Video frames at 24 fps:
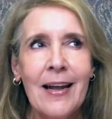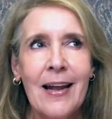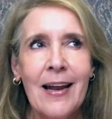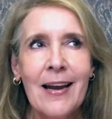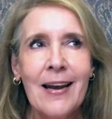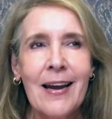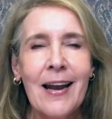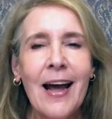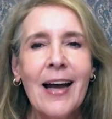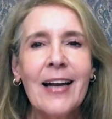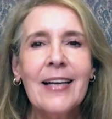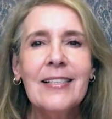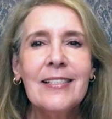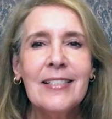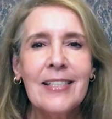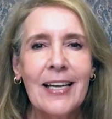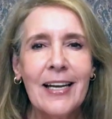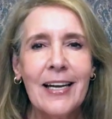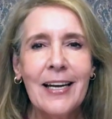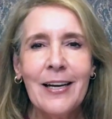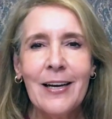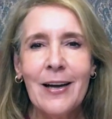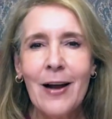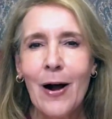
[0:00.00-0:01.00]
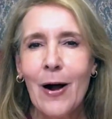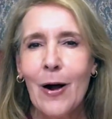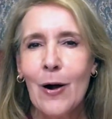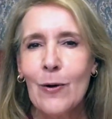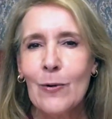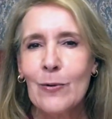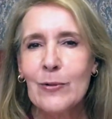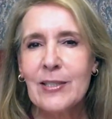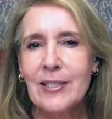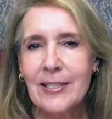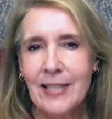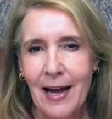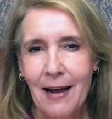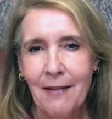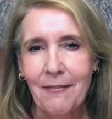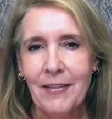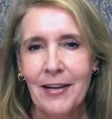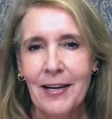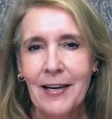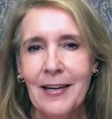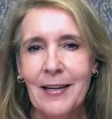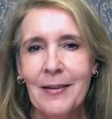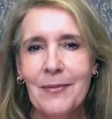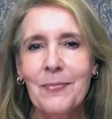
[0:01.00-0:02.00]

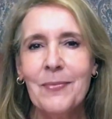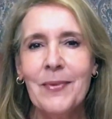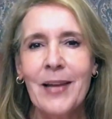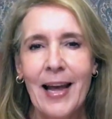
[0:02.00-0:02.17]
1907,